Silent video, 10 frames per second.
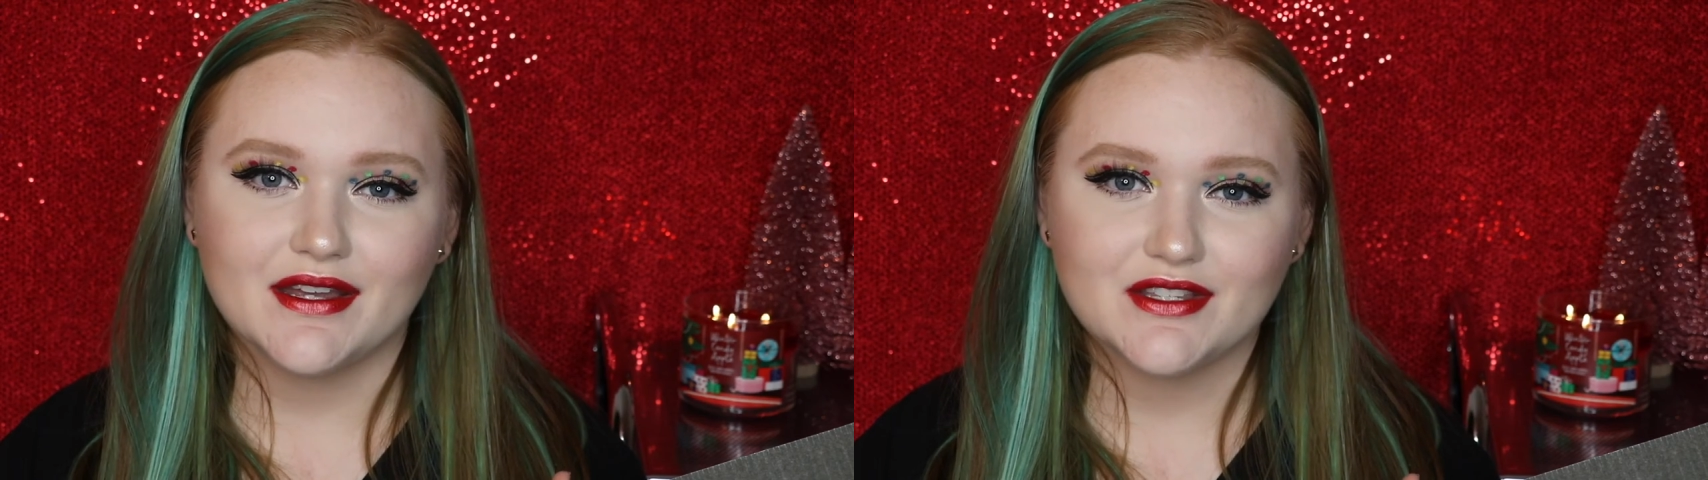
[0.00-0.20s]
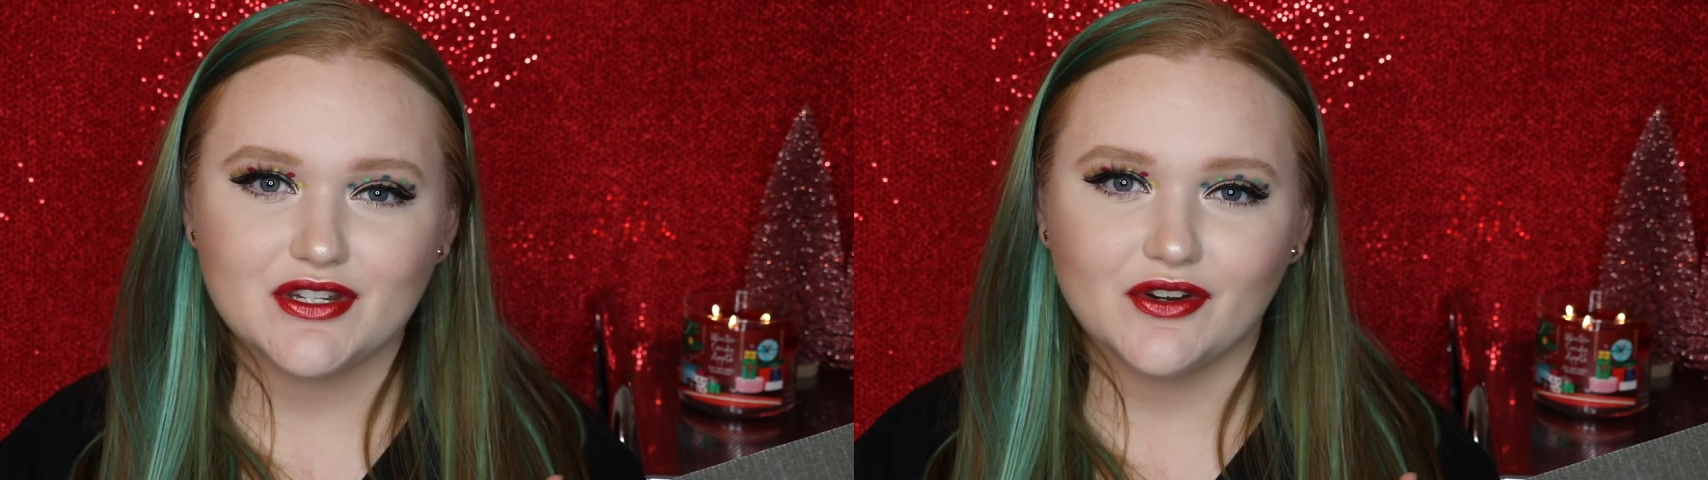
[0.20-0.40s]

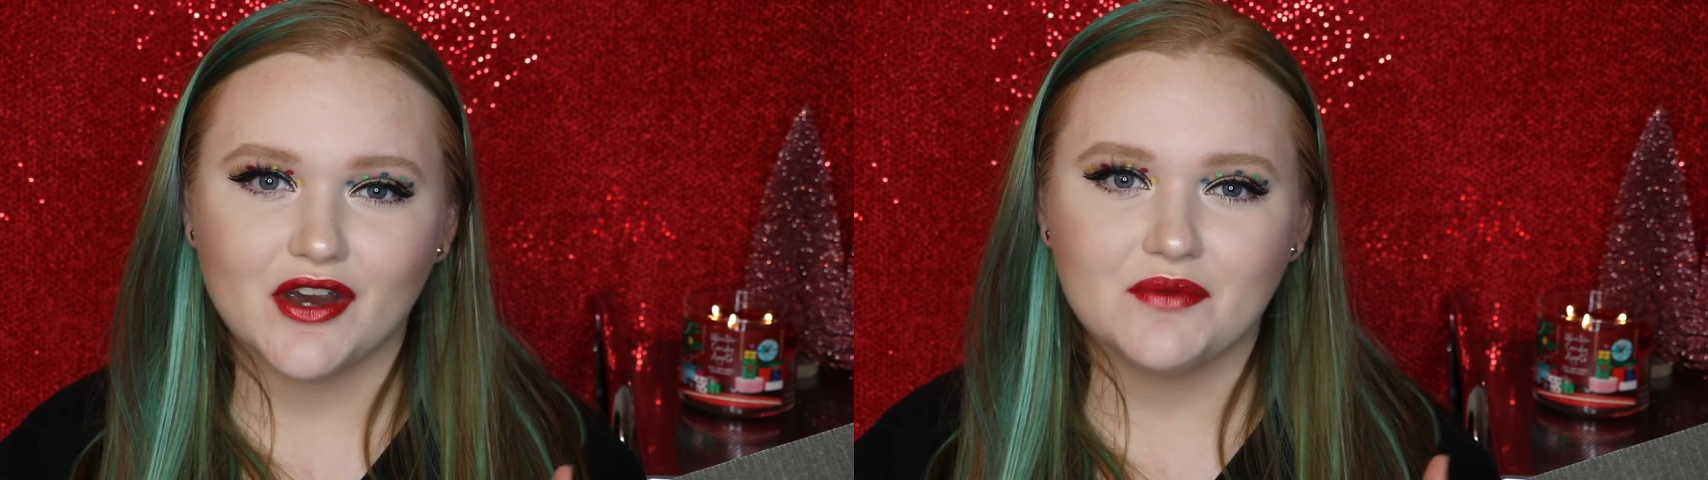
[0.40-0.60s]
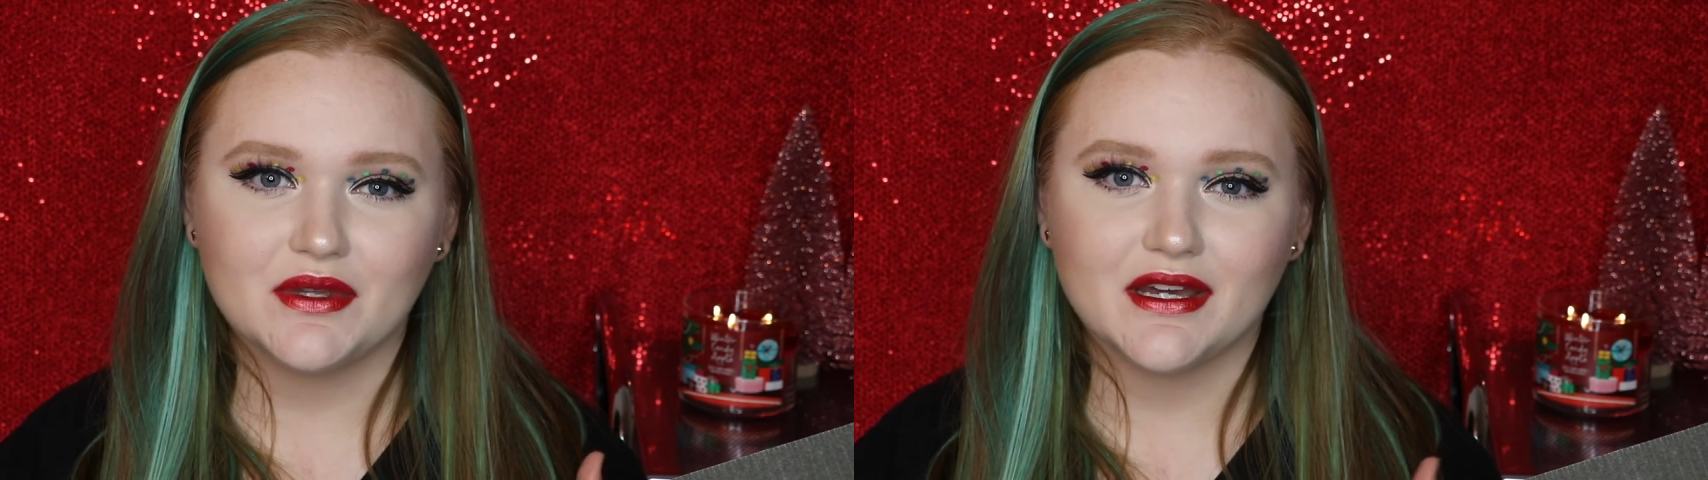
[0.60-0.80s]

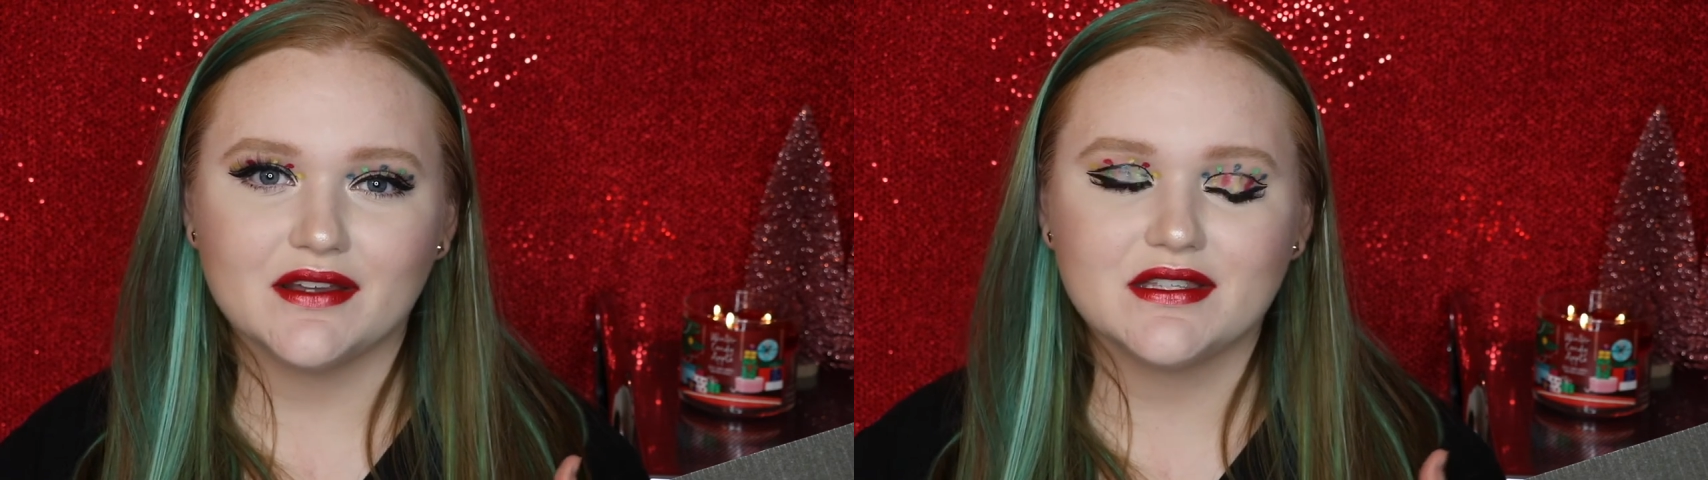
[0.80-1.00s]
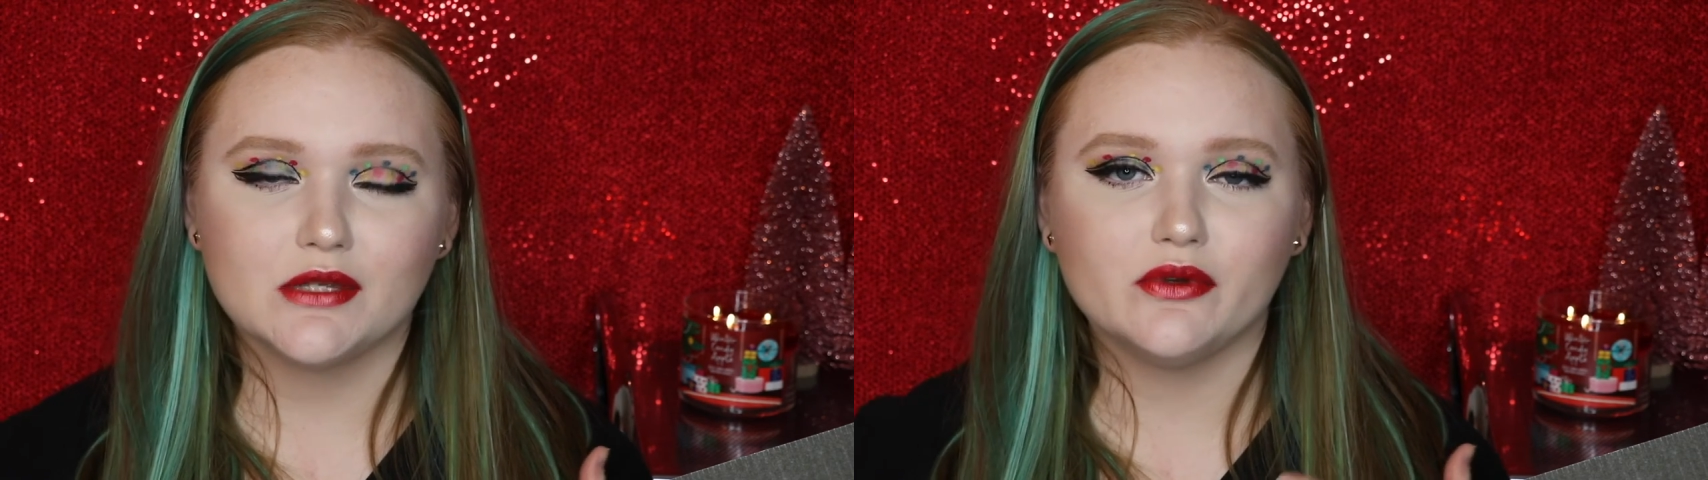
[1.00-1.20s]
Instagram
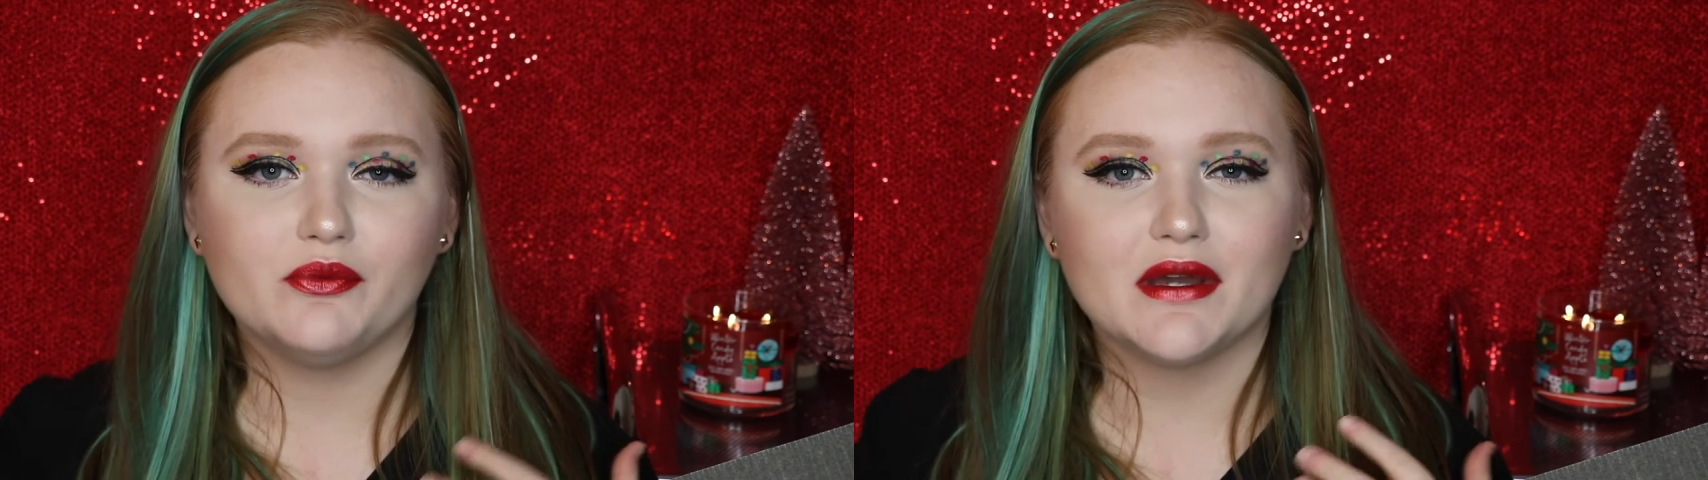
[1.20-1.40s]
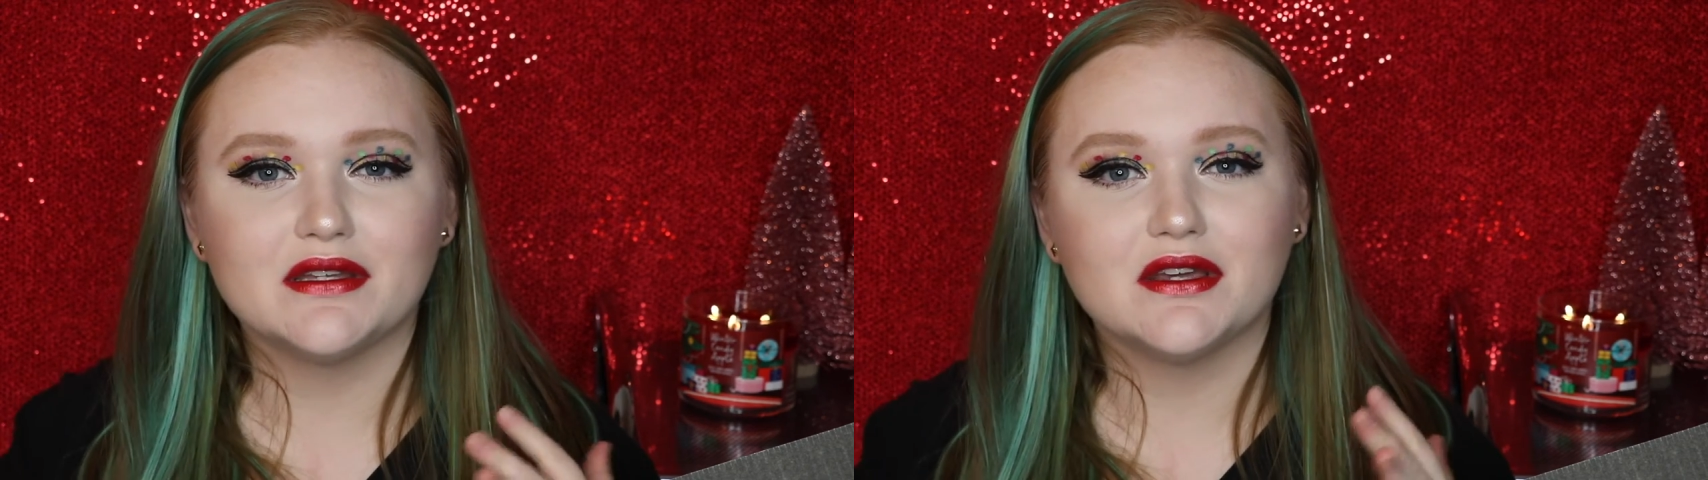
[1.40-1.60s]
because some of
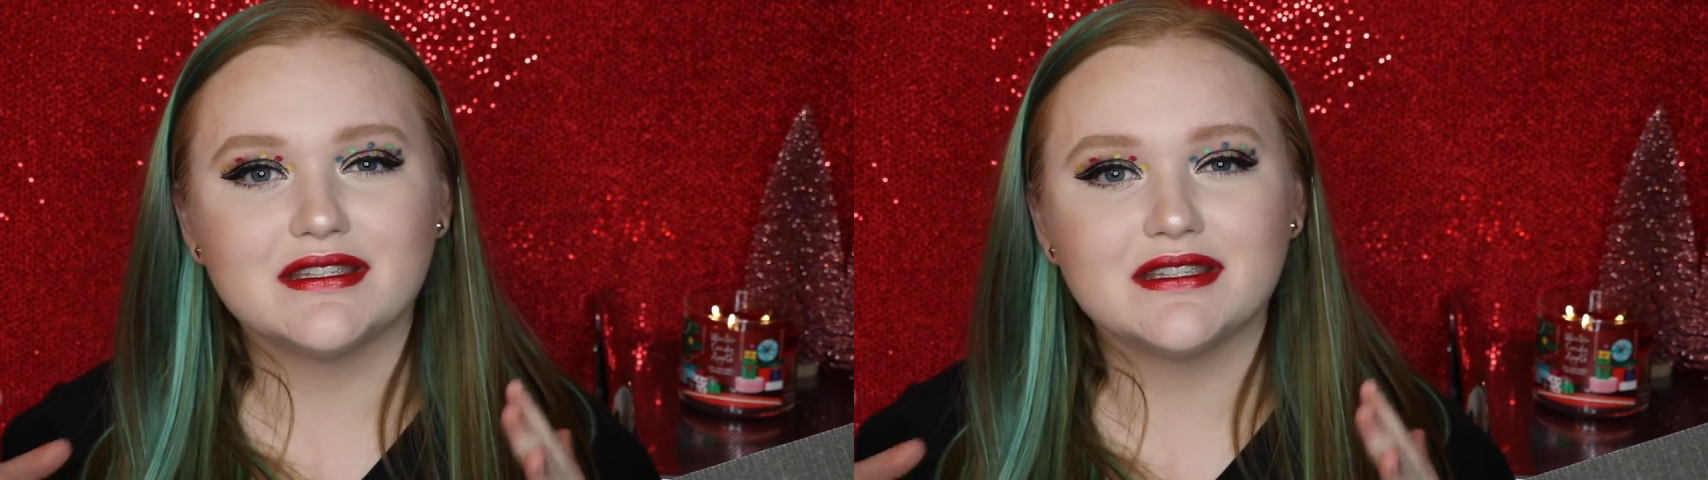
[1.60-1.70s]
my